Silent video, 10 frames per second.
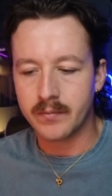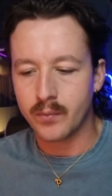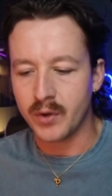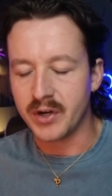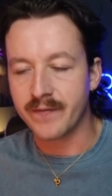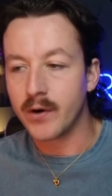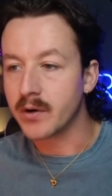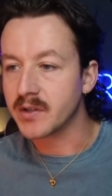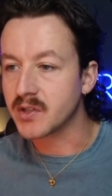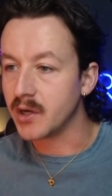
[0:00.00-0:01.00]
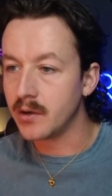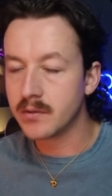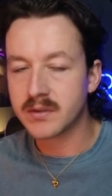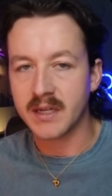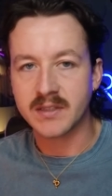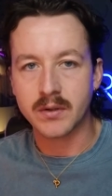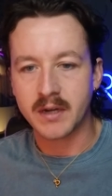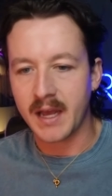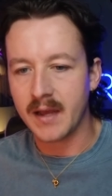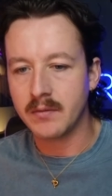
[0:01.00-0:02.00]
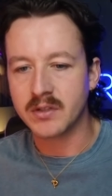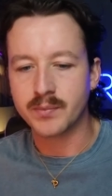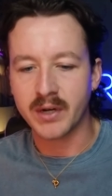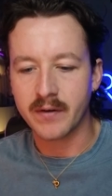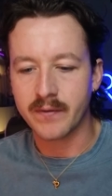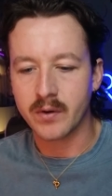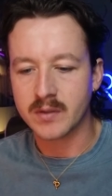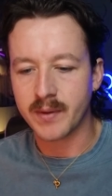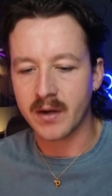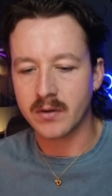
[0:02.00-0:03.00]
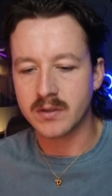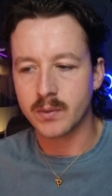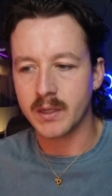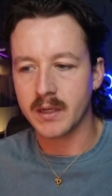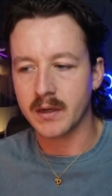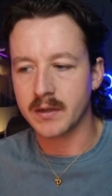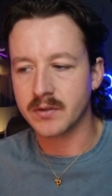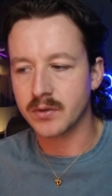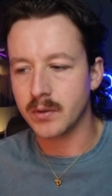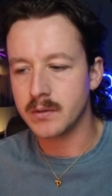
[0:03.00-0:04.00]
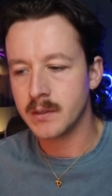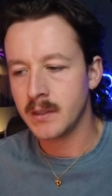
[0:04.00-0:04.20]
when your focus goes, that's okay. Just bring your focus back onto what you can control.